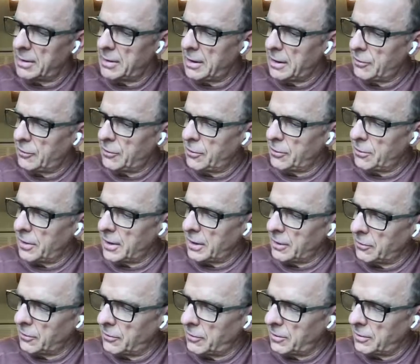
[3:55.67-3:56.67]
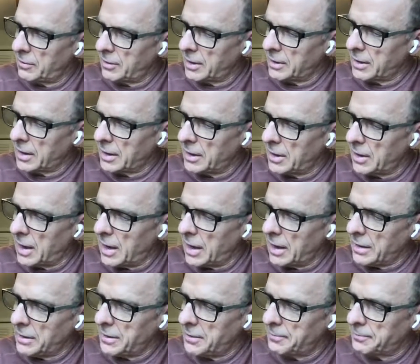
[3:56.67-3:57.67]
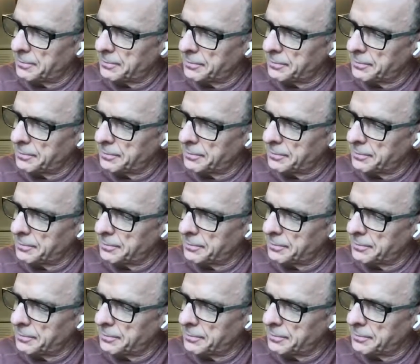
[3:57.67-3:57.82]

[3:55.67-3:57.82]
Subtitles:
these two things, then they collide.